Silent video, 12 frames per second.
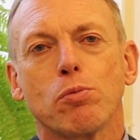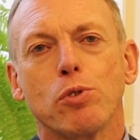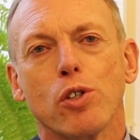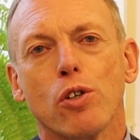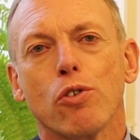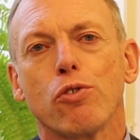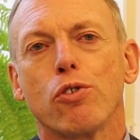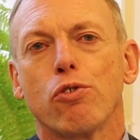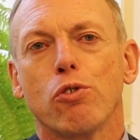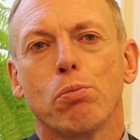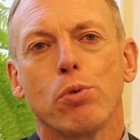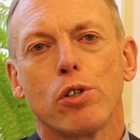but also
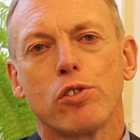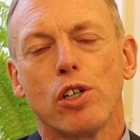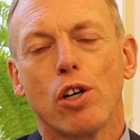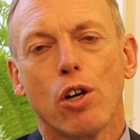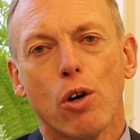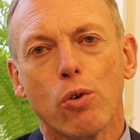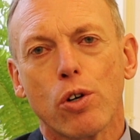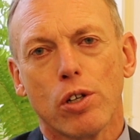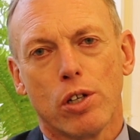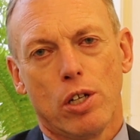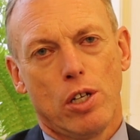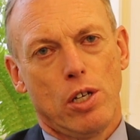supporting
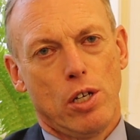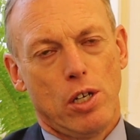local